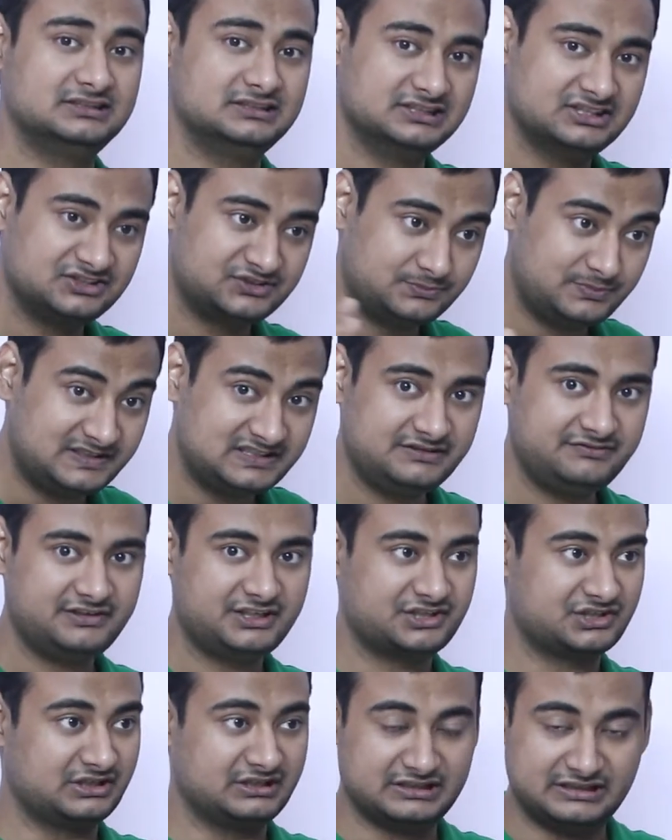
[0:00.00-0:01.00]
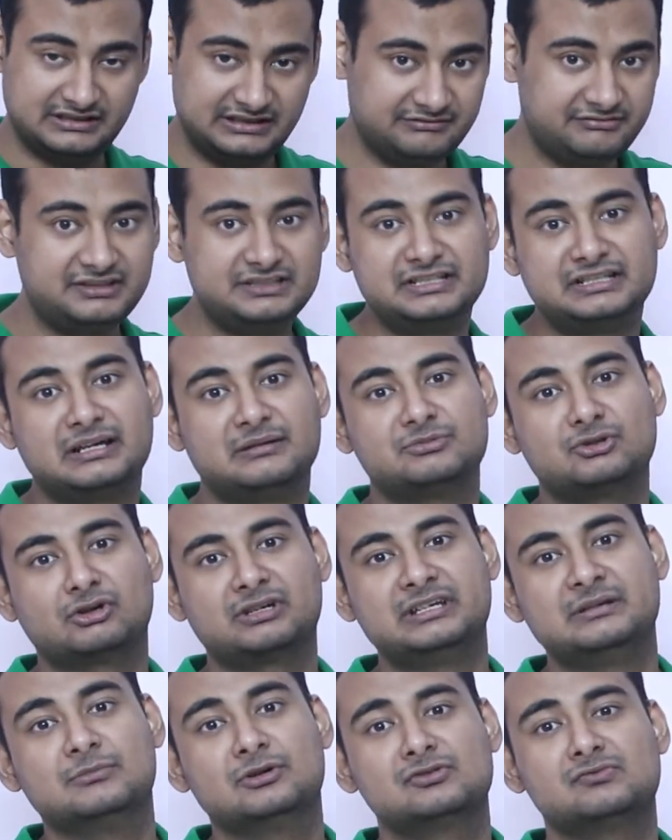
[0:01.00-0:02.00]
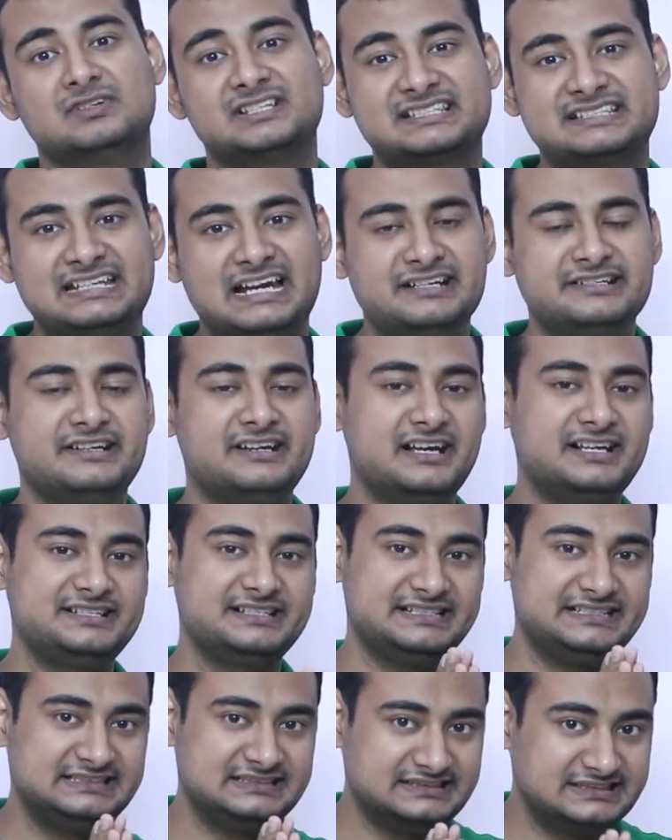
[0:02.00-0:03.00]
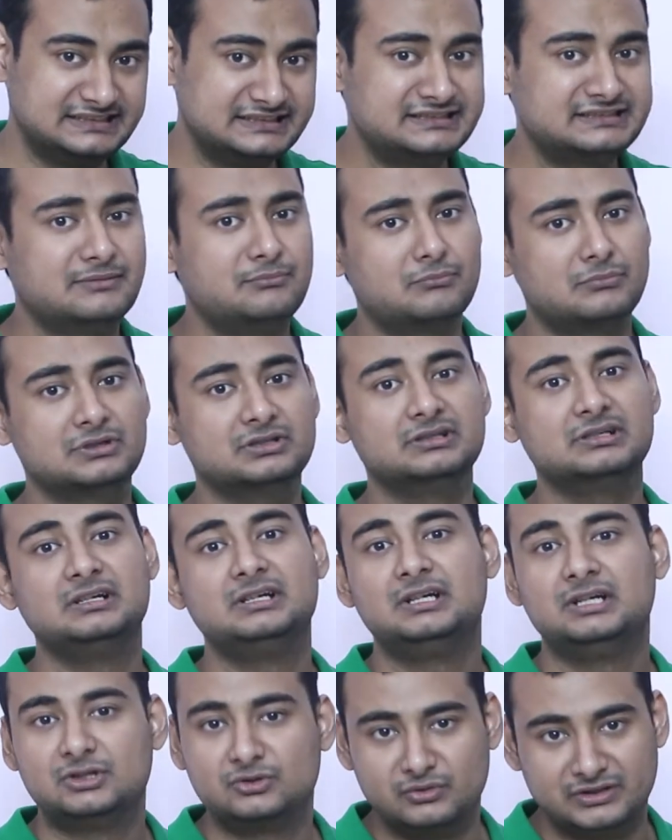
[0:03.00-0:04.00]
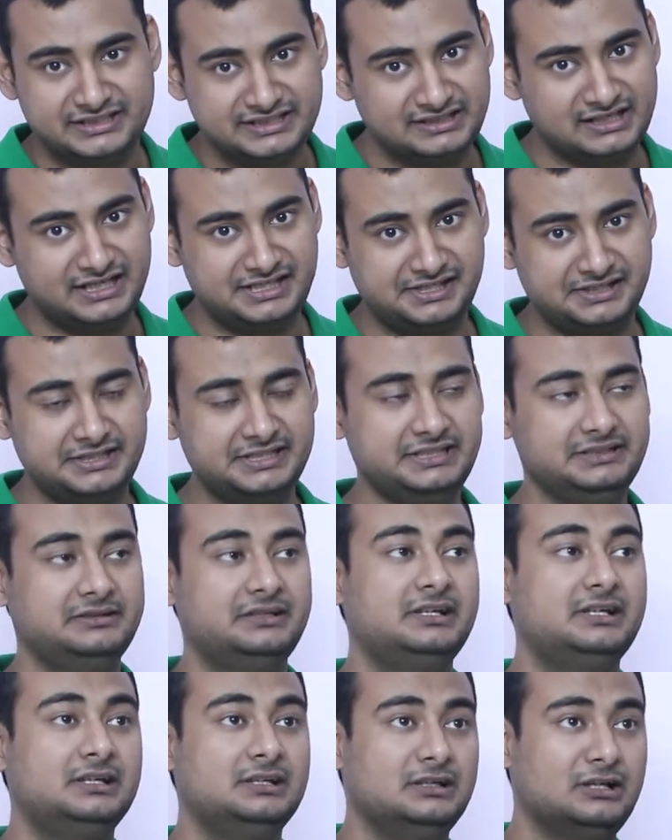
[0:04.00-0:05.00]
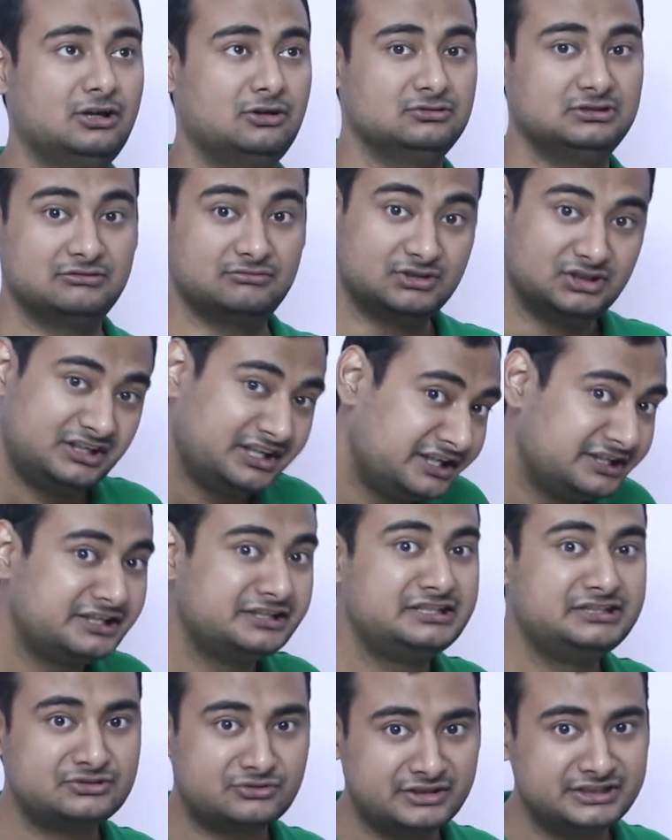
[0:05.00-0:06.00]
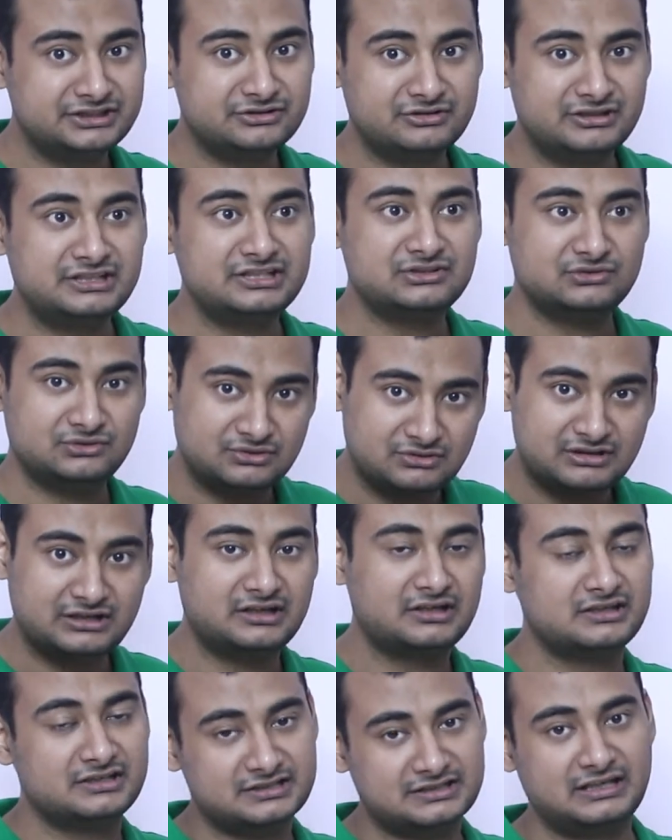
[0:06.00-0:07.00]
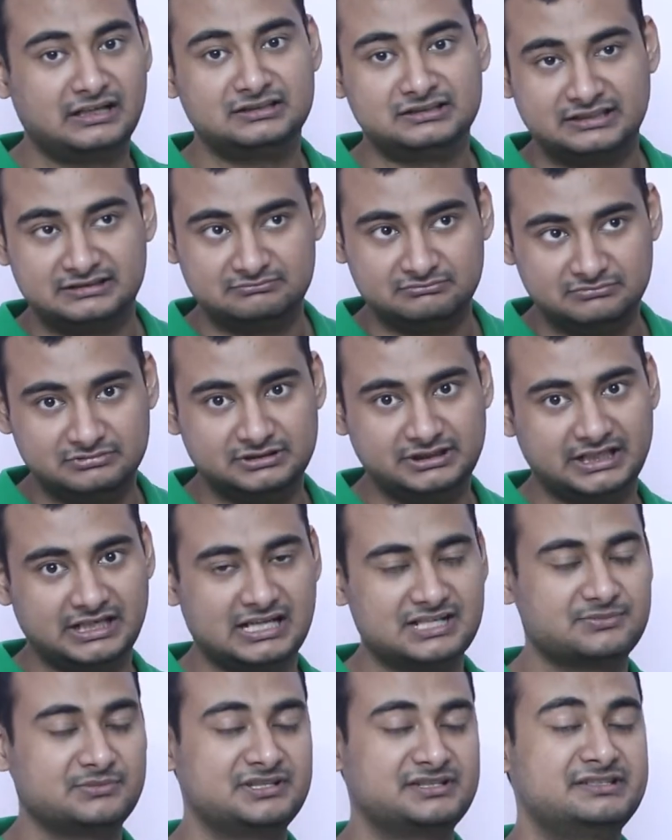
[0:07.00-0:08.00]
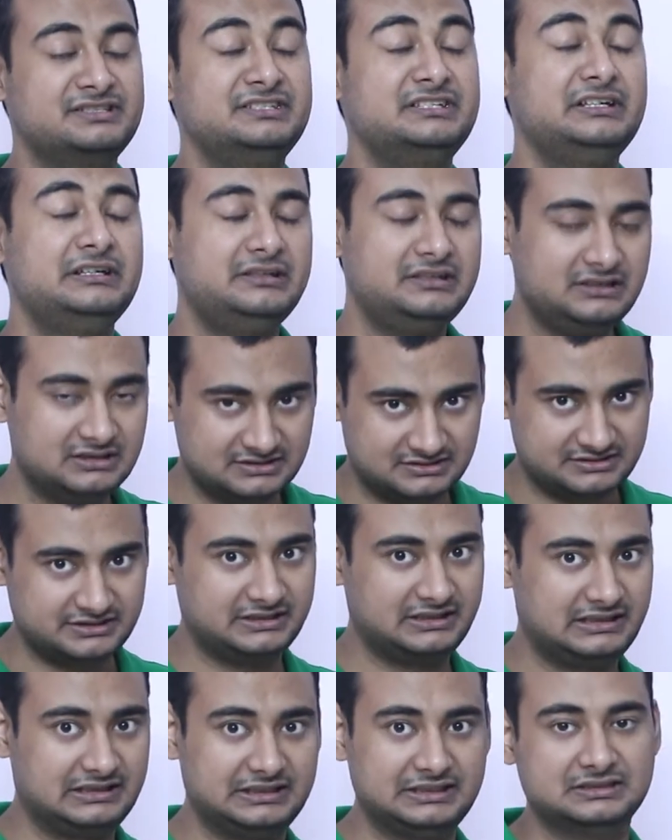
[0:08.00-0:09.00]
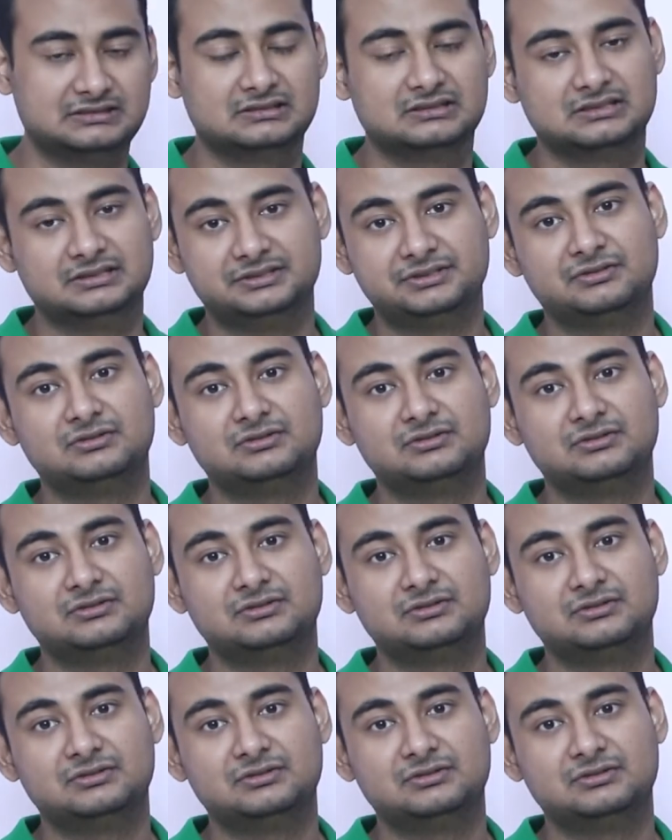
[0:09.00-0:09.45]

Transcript: the specification the everything i'm talking about was standardized in december 2019 now the world ended in 2020 so you can understand that there has been serious delay in uh,